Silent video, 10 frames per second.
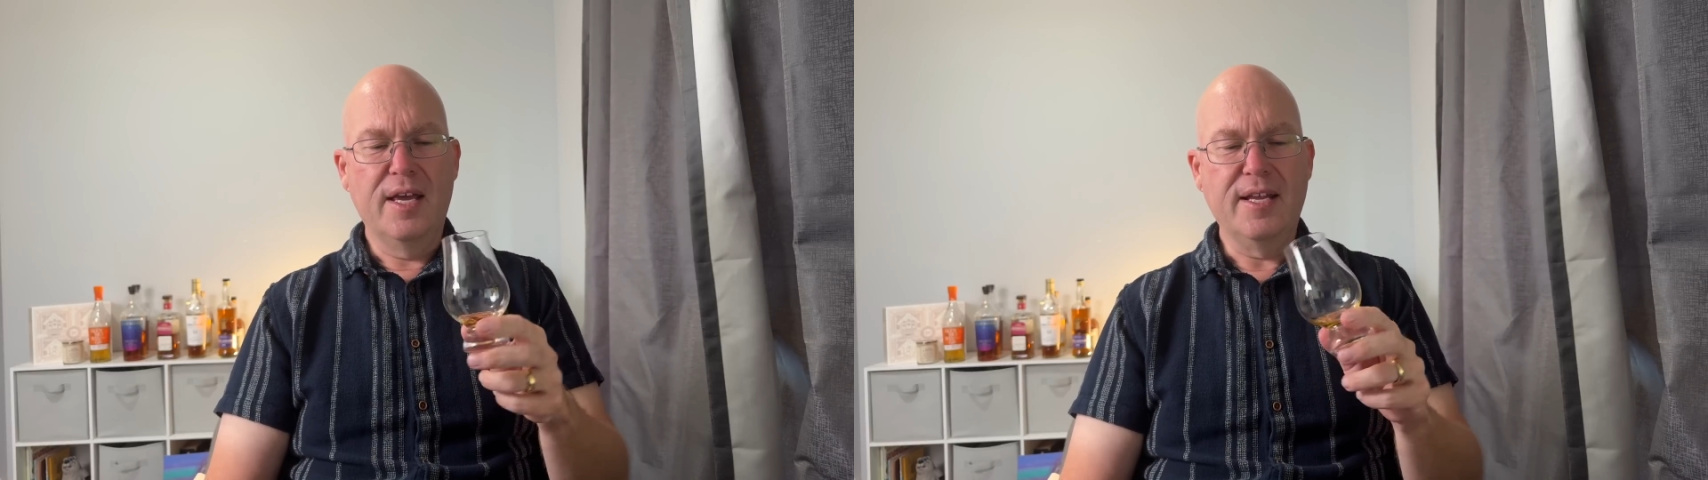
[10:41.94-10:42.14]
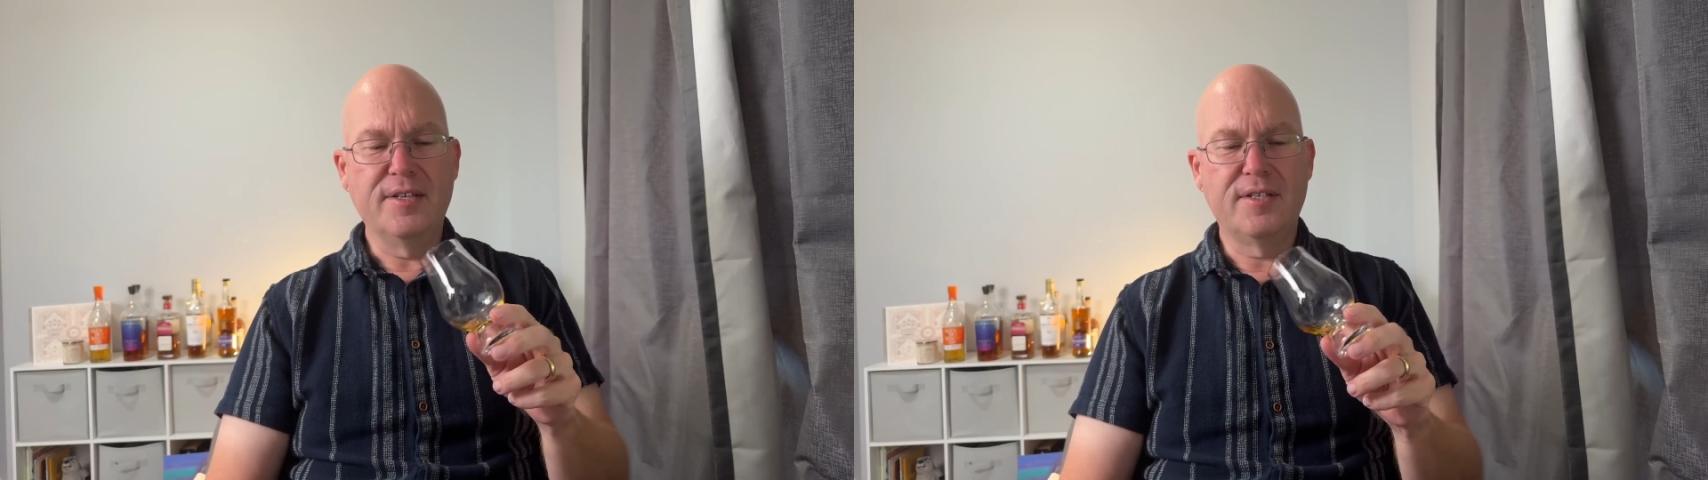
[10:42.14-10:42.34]

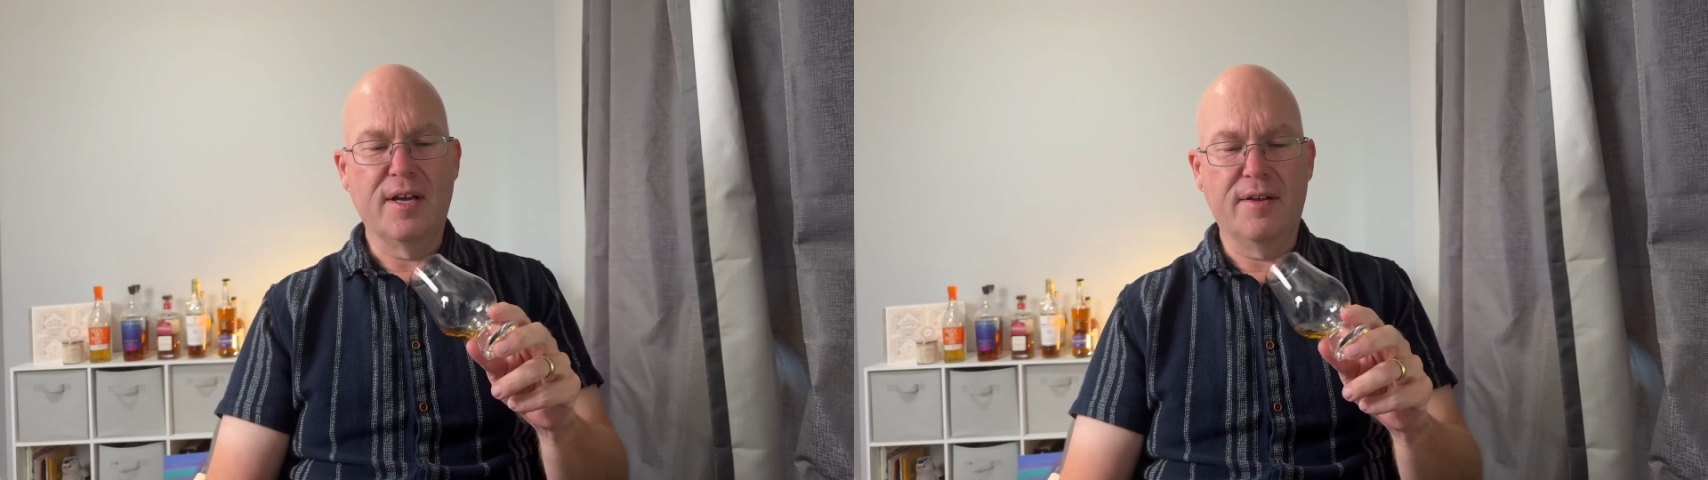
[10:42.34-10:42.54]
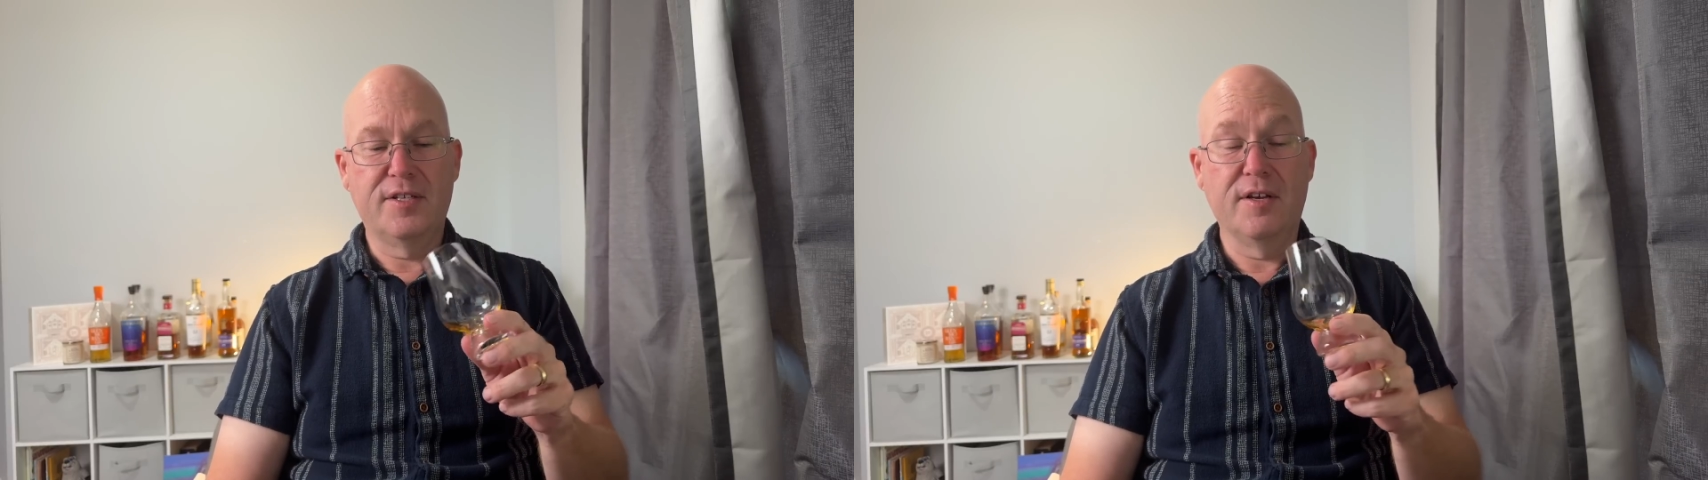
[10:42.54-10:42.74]
is
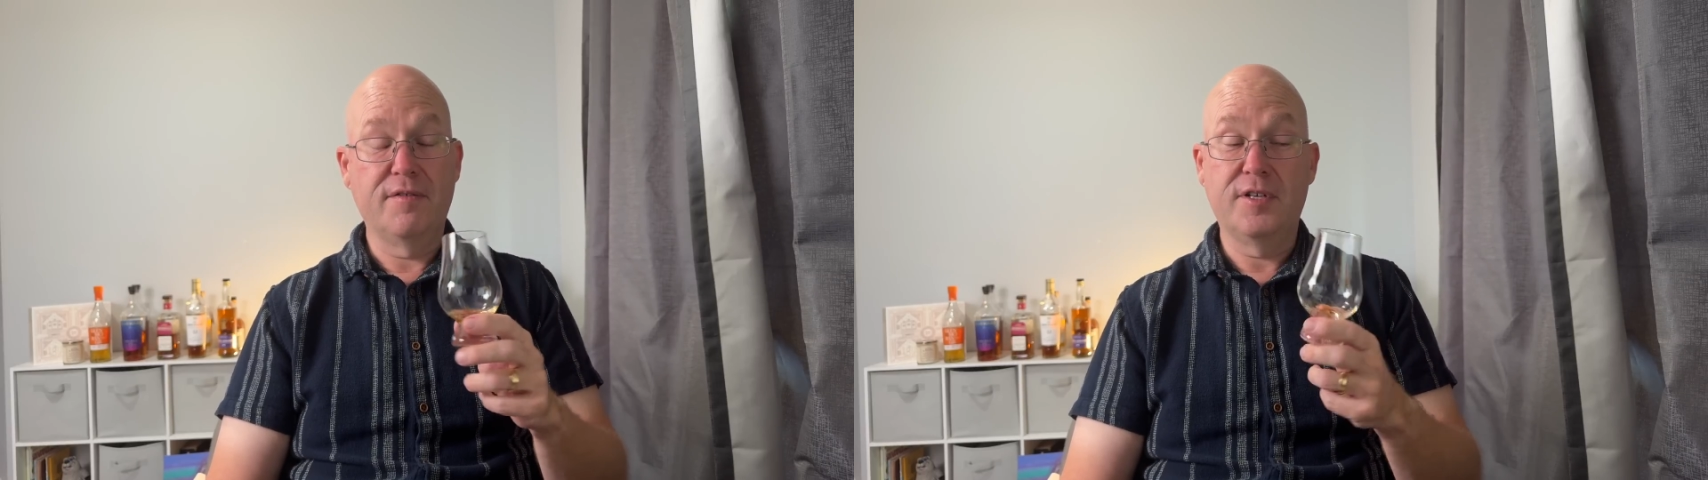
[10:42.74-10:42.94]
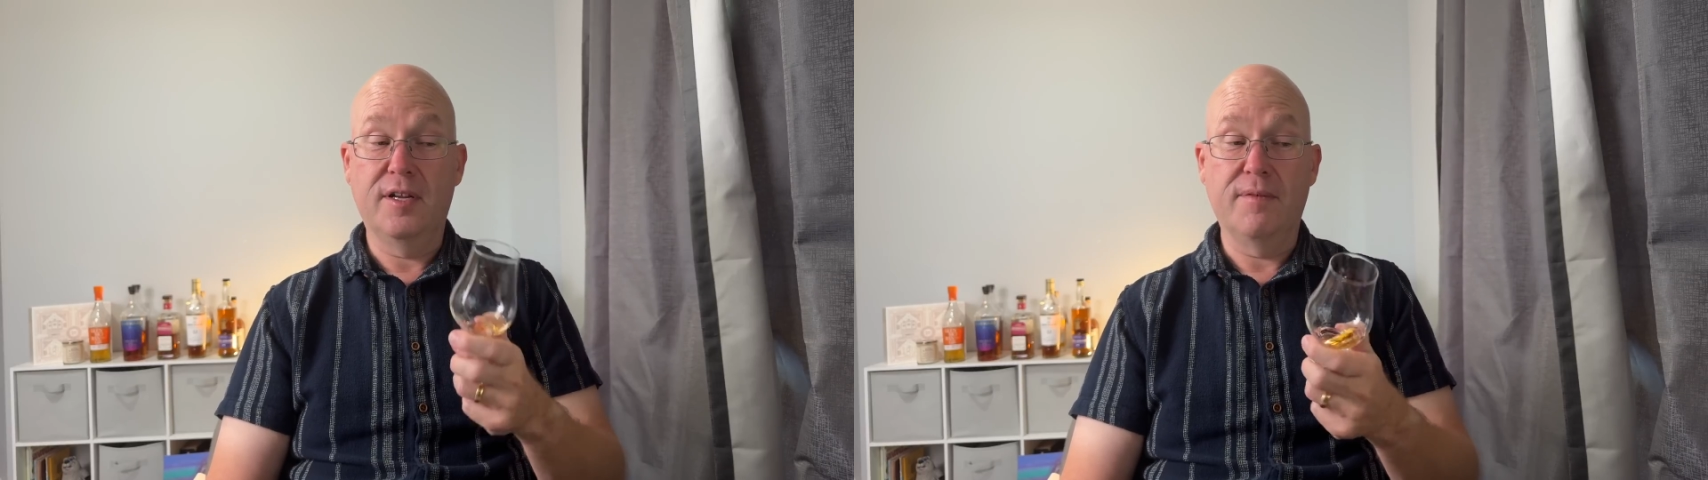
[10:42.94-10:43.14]
so
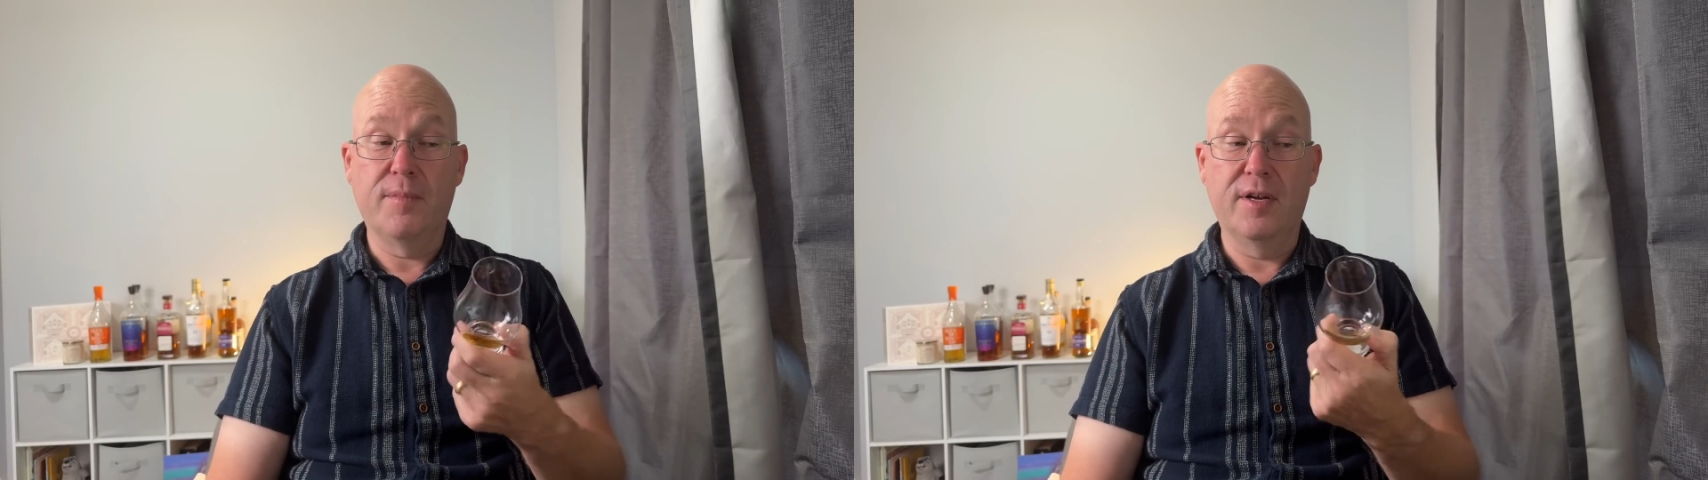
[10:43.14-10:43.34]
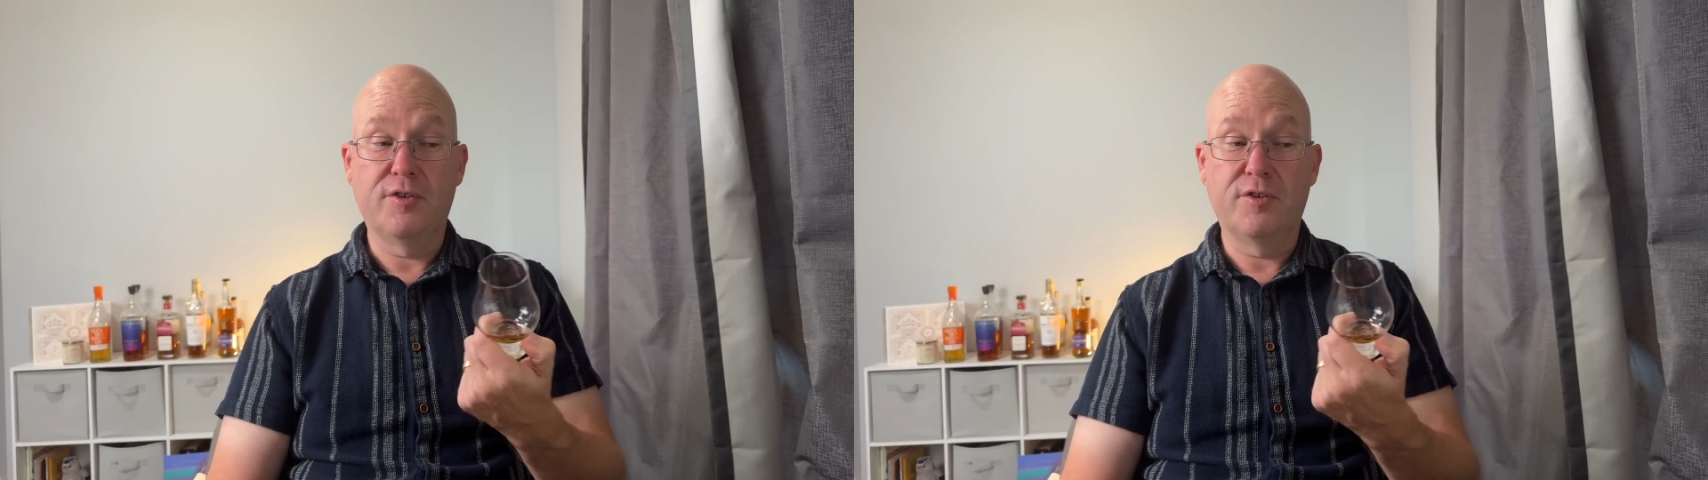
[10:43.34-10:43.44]
certainly in my